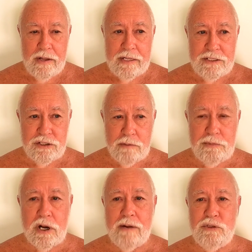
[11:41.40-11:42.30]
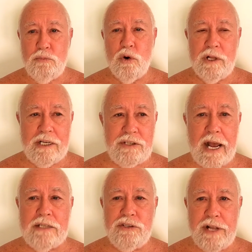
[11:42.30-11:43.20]
that sometimes more or less
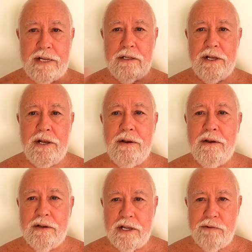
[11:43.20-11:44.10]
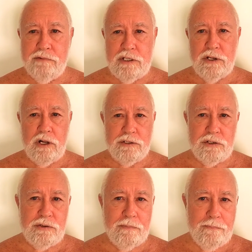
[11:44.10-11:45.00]
accidentally give
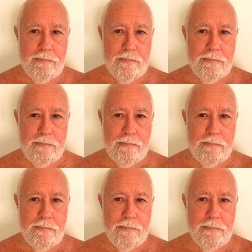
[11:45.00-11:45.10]
results.